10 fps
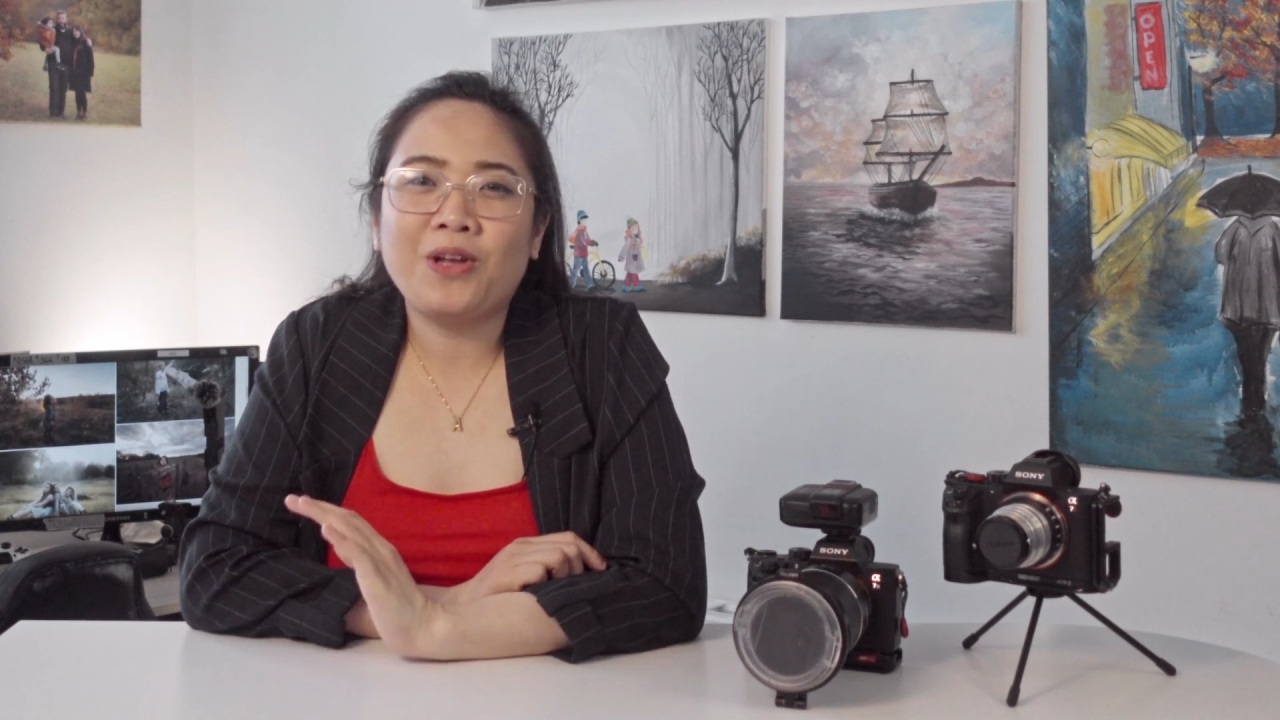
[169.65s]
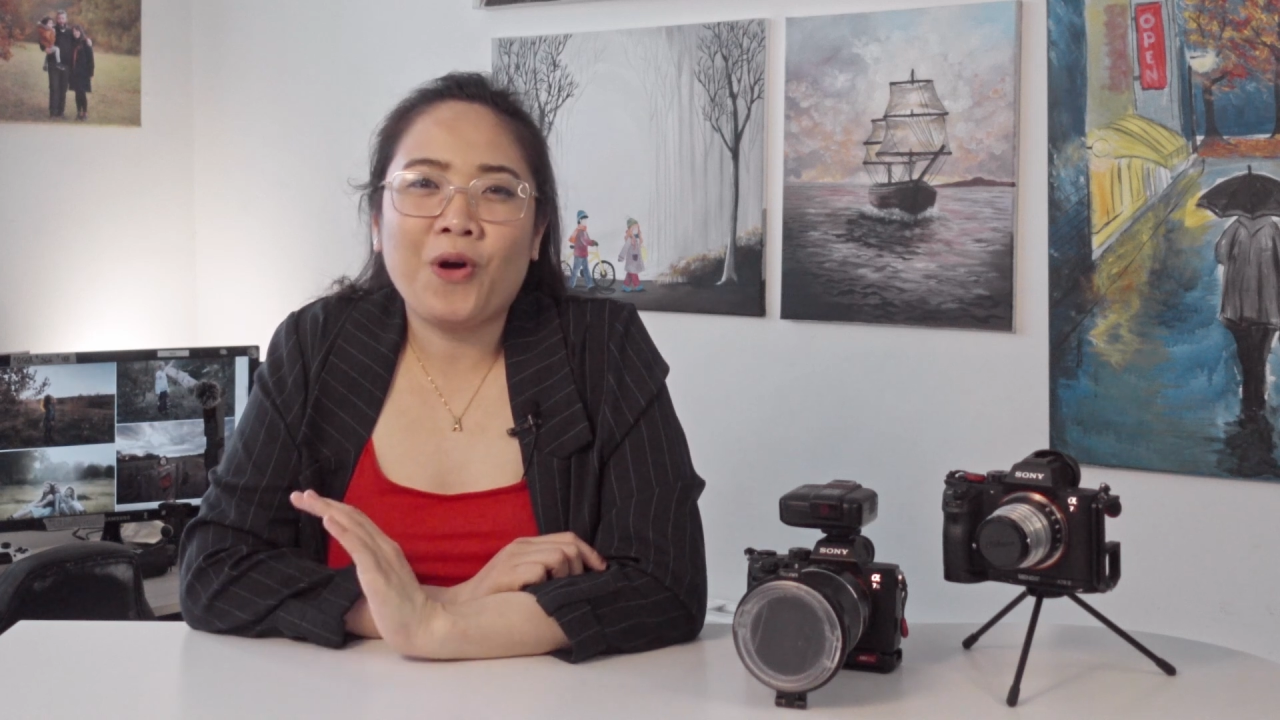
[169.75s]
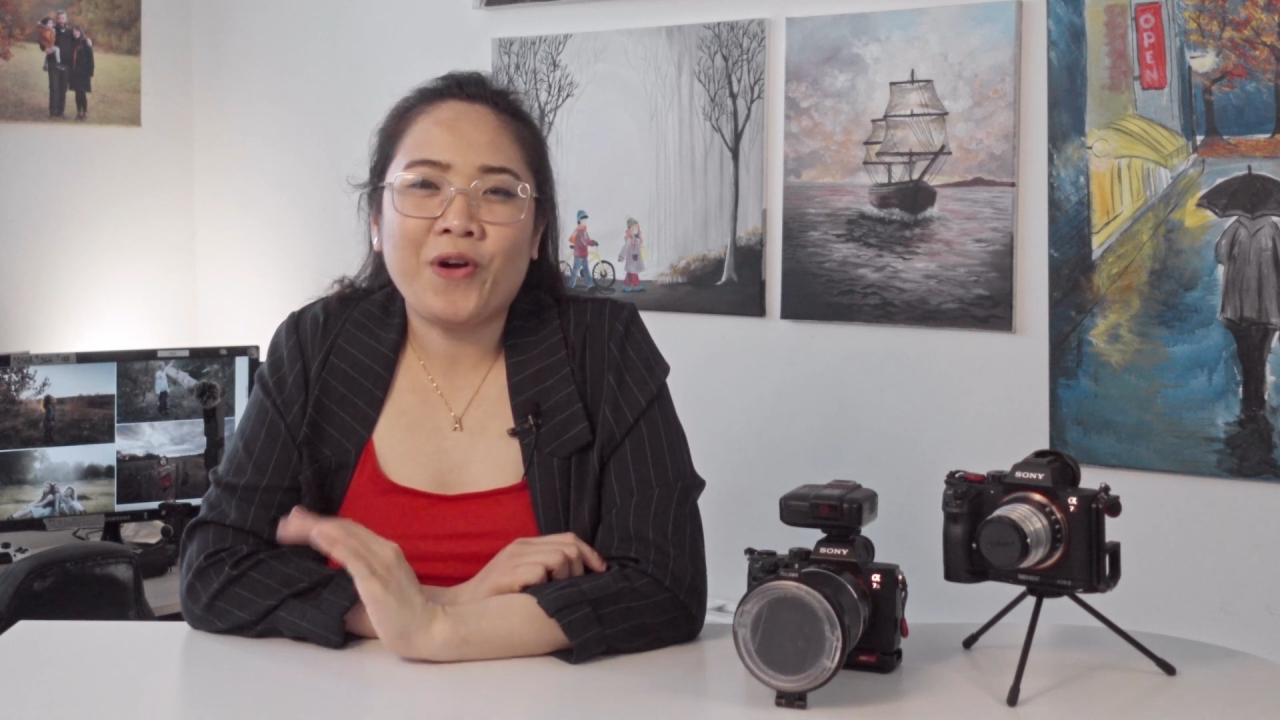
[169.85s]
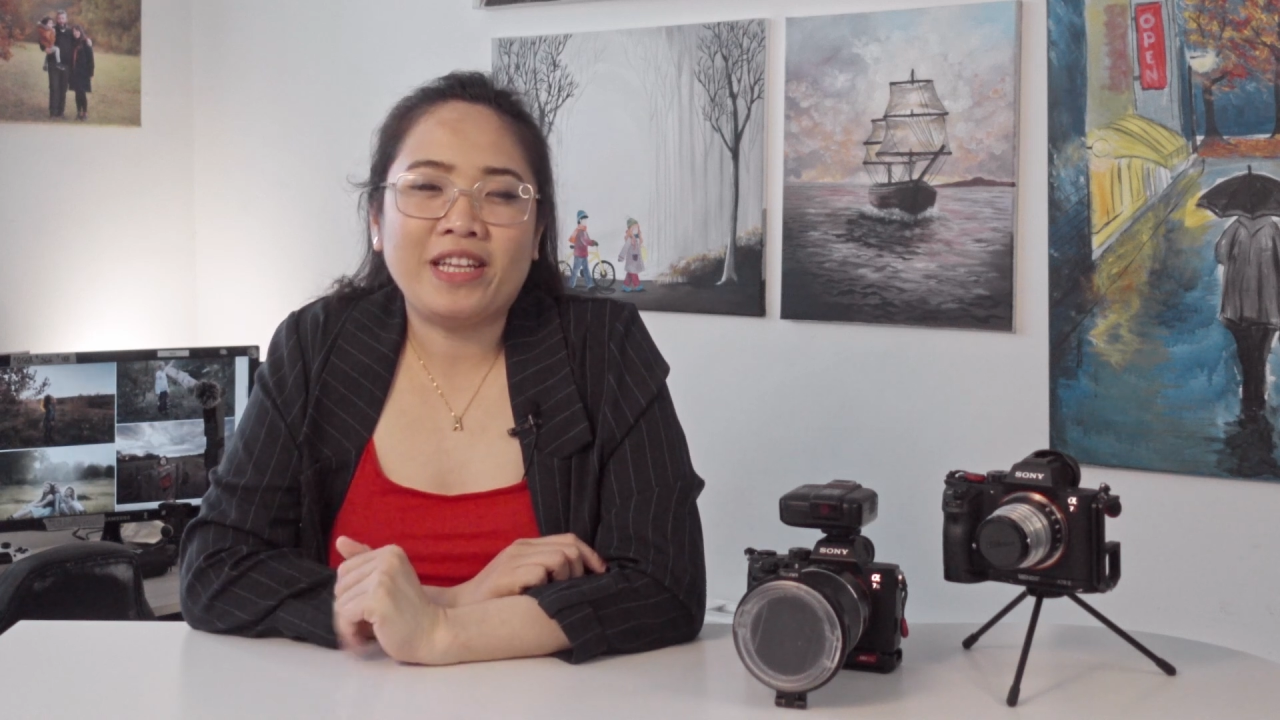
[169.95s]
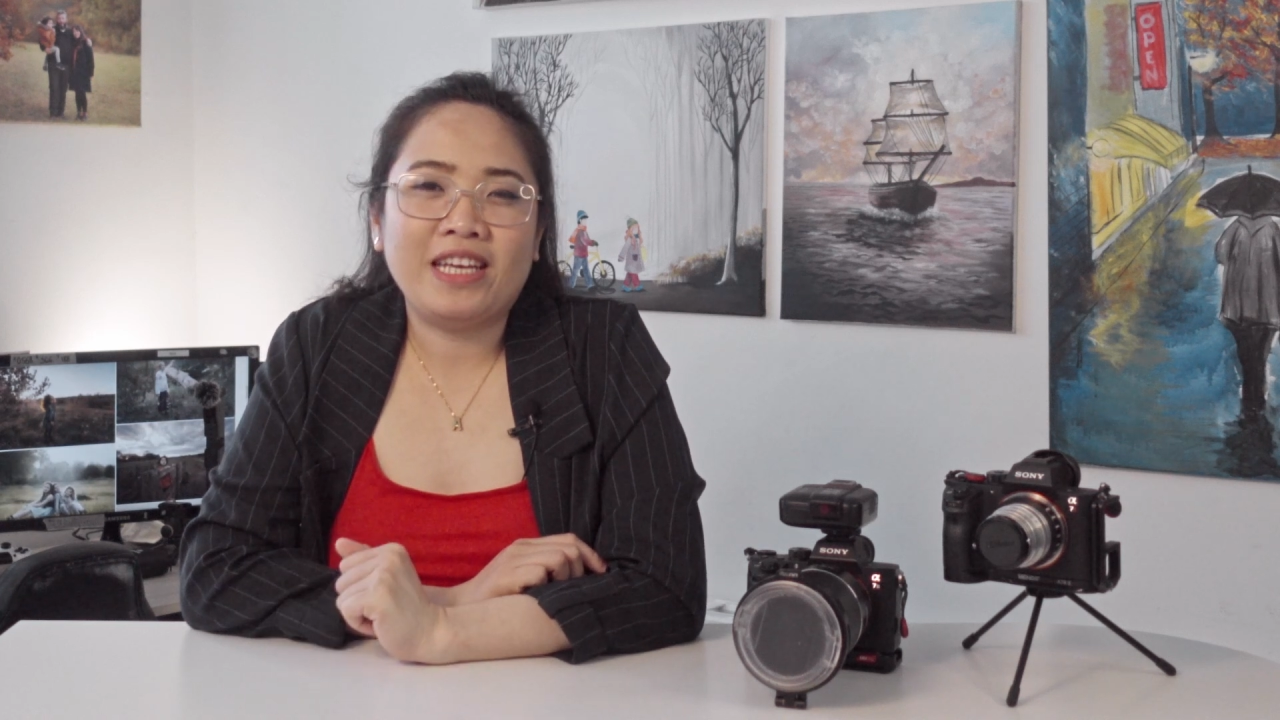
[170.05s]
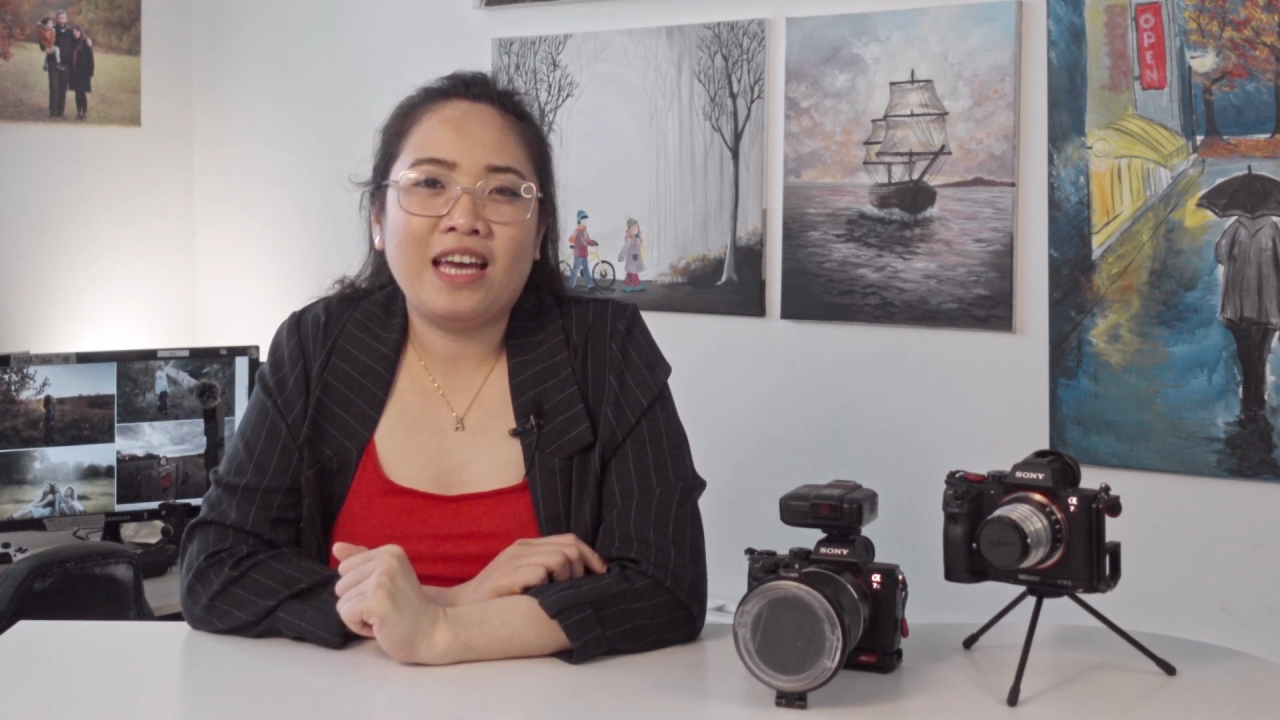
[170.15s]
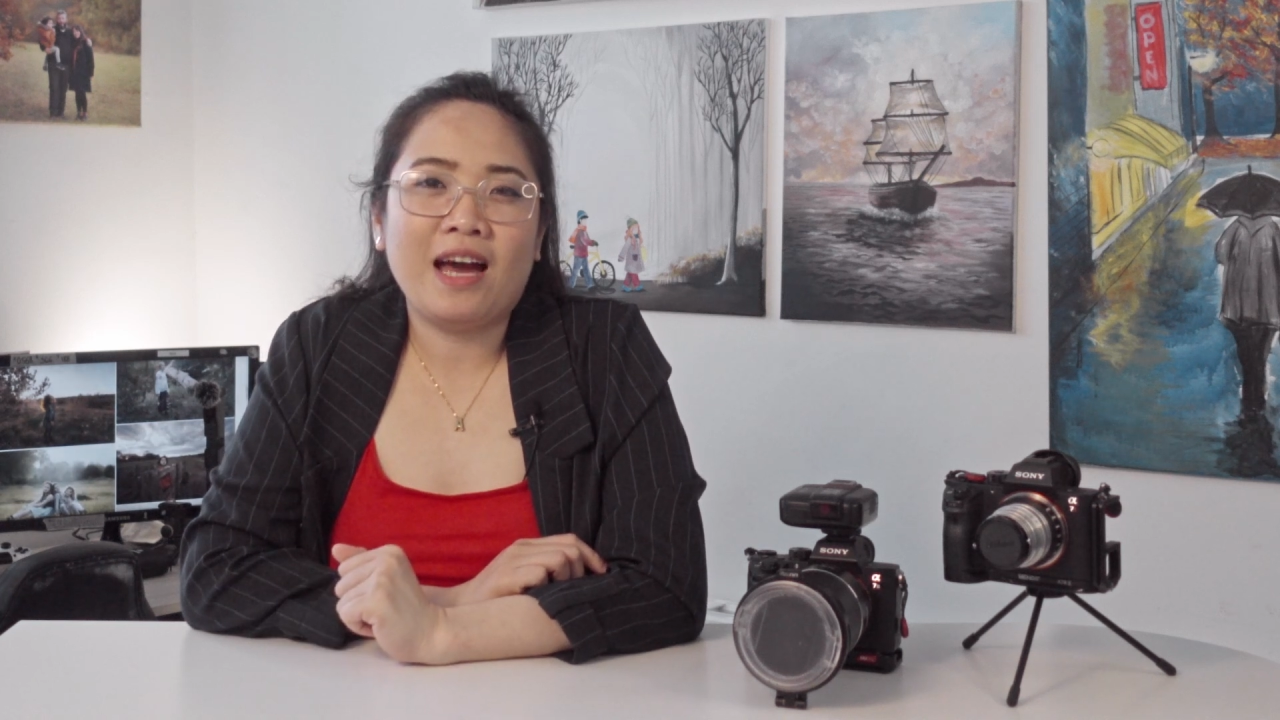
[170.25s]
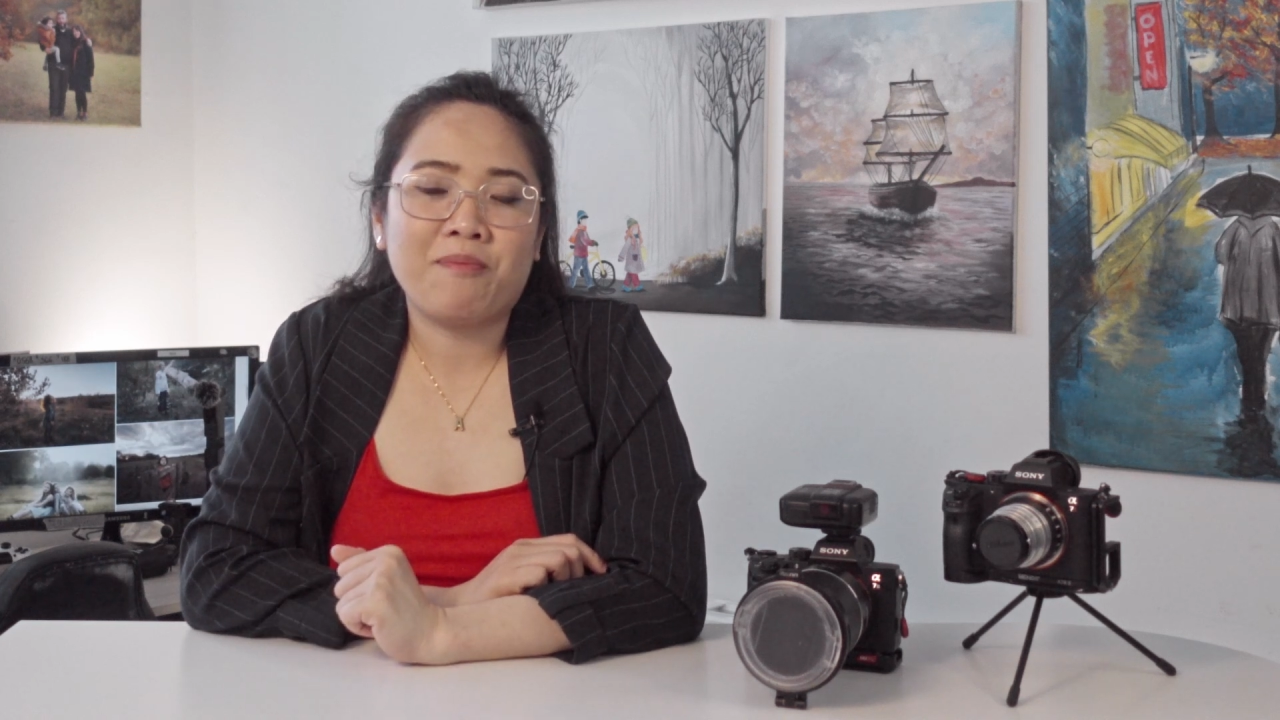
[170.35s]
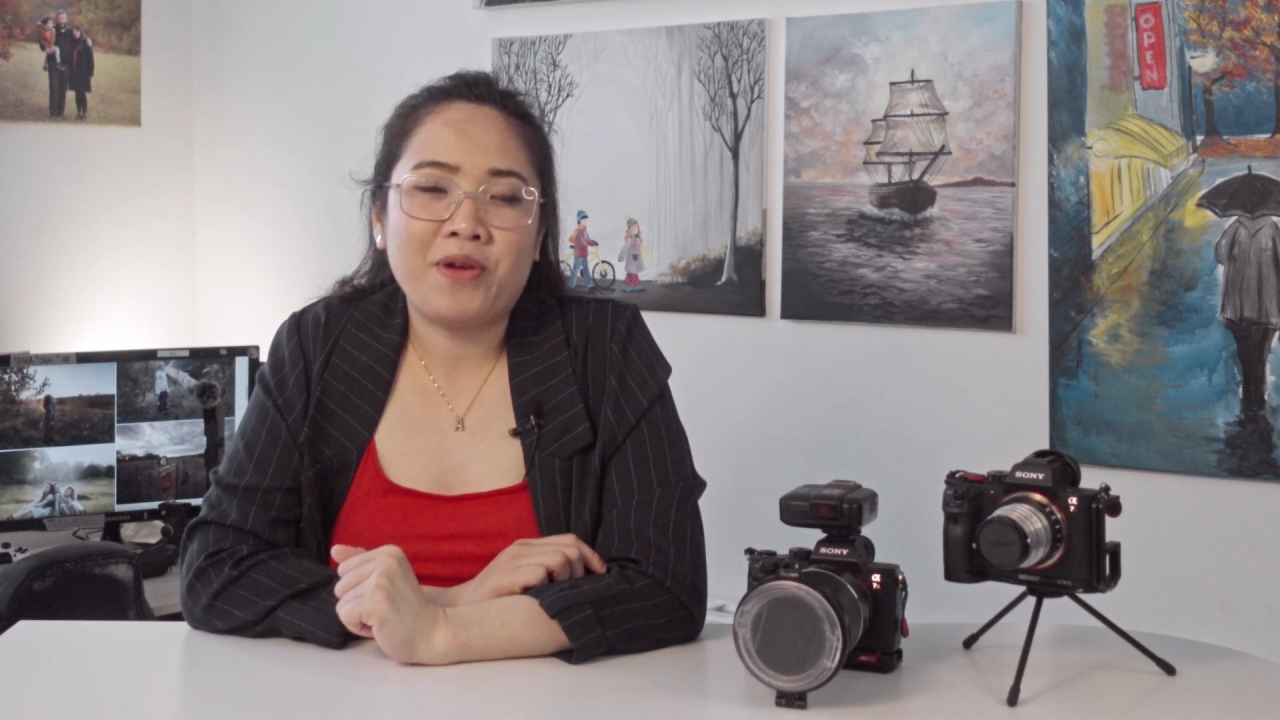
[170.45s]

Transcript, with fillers: already a